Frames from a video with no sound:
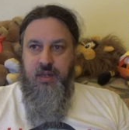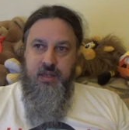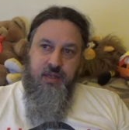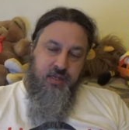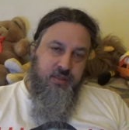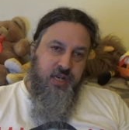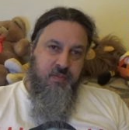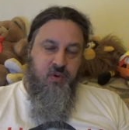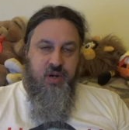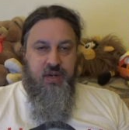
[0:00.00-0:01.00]
Yesterday
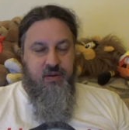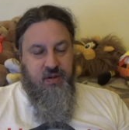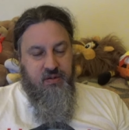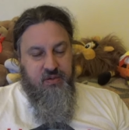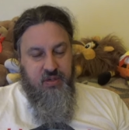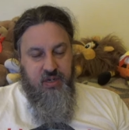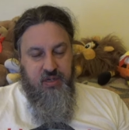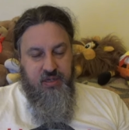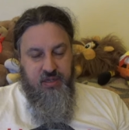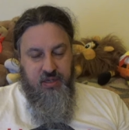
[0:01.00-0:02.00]
morning, around
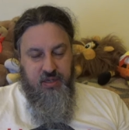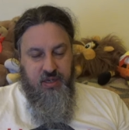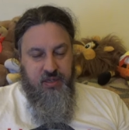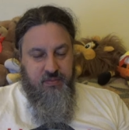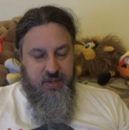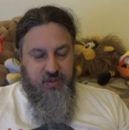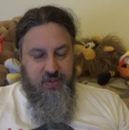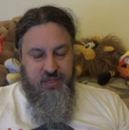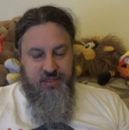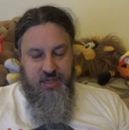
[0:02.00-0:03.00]
on May
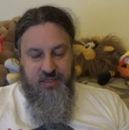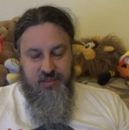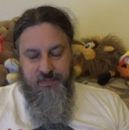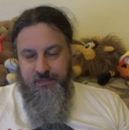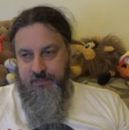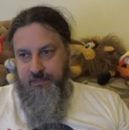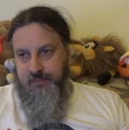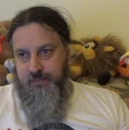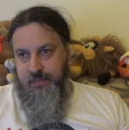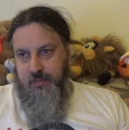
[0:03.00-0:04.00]
26th,
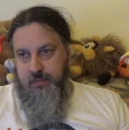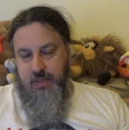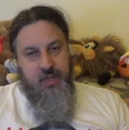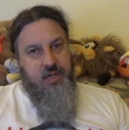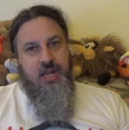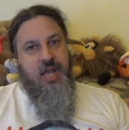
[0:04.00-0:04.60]
but that didn't